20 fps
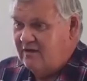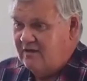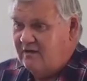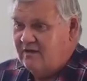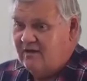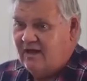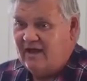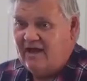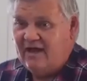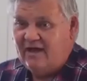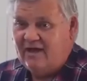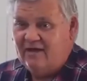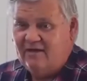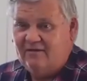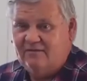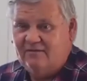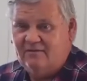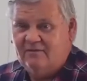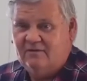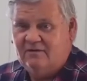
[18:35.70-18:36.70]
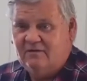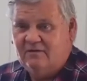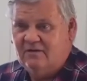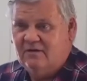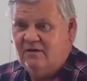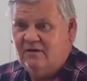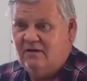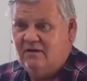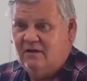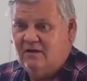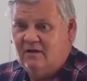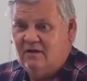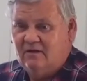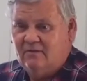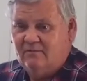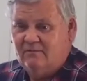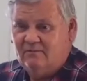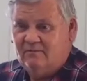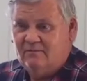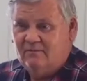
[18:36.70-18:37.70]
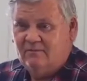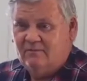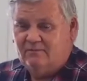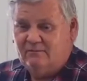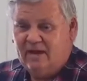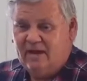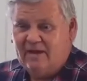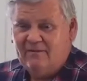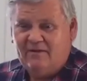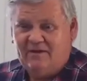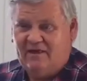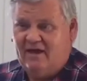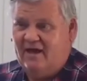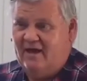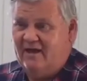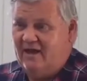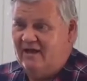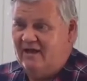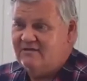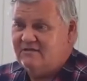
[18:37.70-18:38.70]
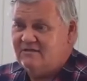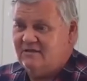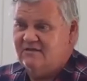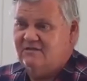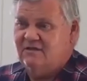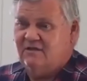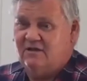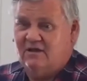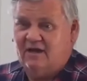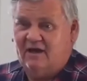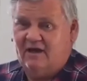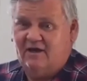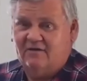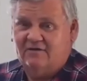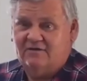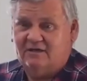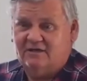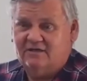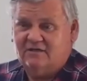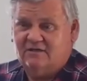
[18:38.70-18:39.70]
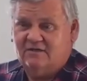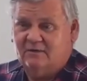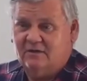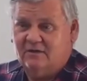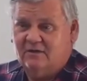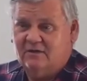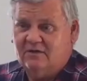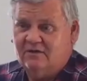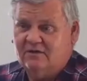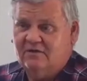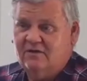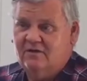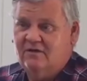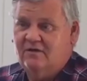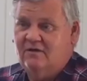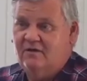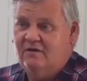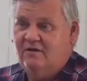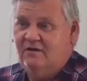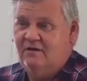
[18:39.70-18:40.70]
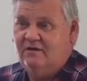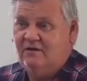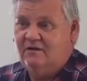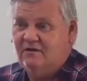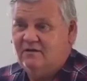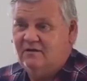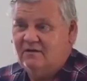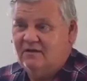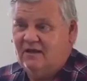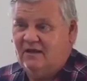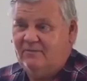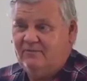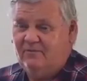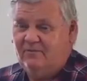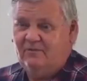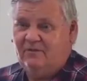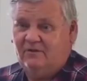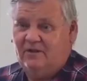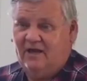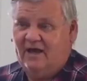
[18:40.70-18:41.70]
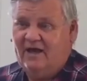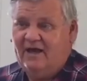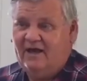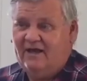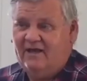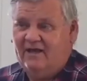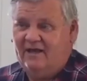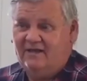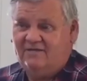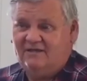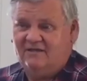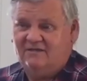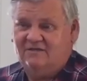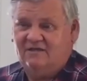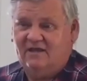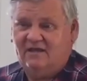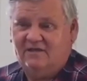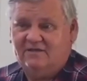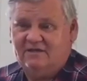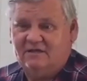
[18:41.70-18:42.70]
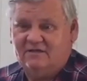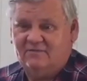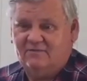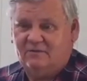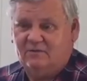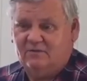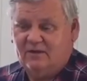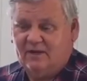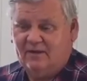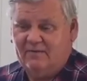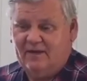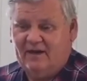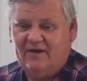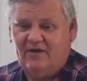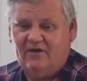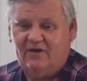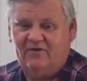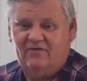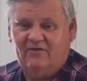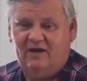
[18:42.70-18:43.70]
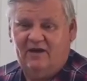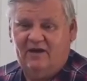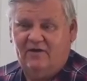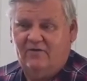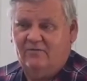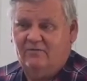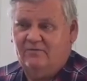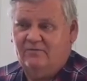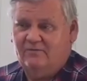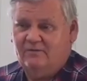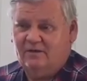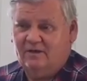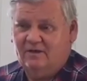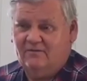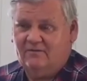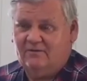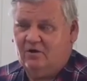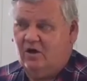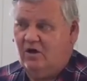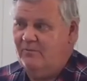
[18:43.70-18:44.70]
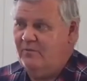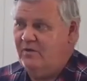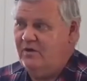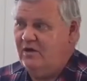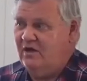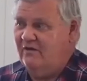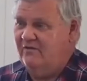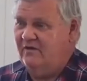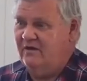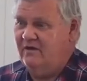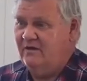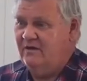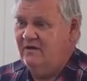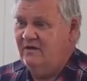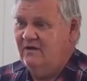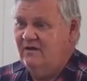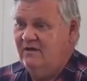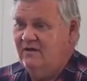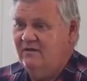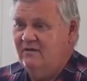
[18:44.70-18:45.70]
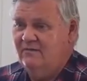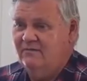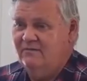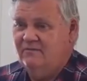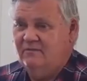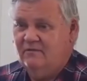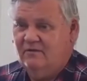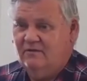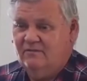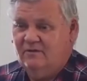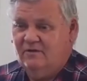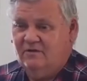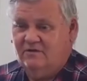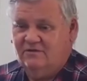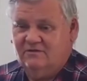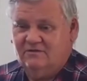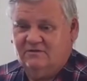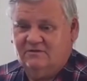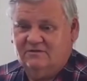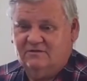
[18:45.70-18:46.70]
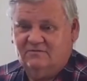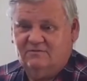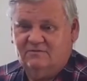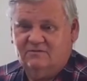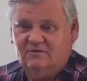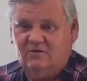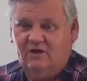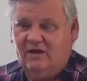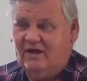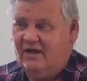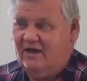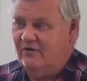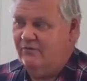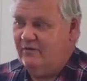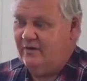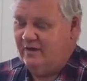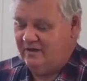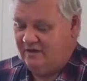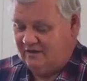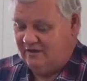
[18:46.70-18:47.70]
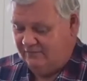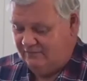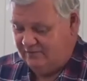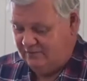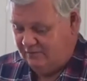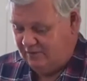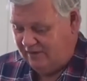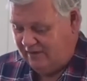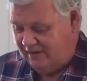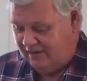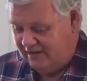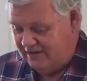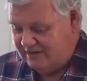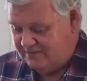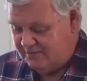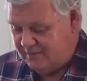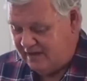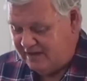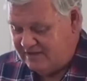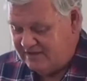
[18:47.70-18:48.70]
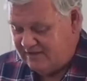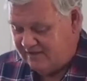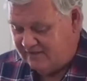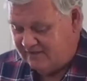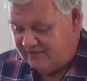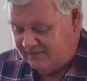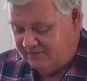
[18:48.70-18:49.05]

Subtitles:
Maybe they had access to the Old Testament. They had access to the Old Testament. They may not have had a copy of it because it was all handwritten. It would have been expensive.